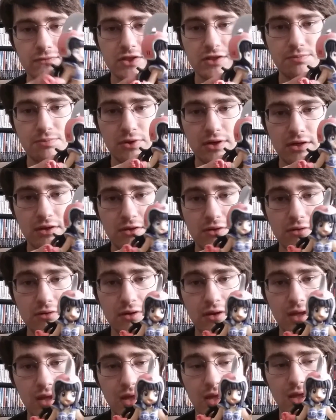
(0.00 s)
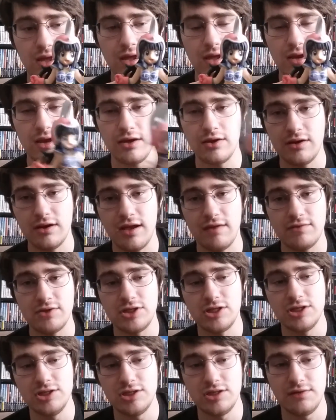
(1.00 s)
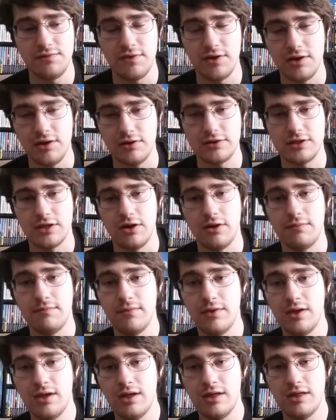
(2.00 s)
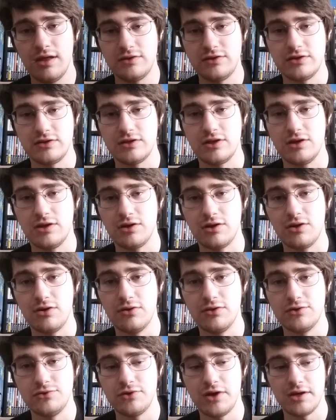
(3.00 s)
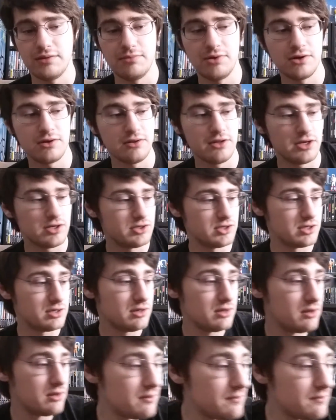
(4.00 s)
She's pretty cute, and I didn't have a Chi-Chi figure, so that's just gonna go in the Dragon Ball collection.